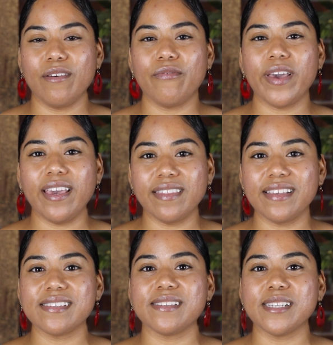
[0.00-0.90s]
Faith
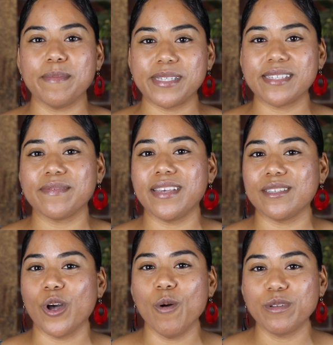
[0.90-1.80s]
is the substance of
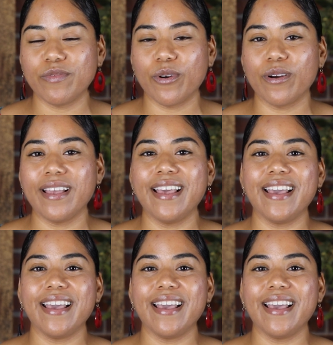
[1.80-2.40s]
things hoped for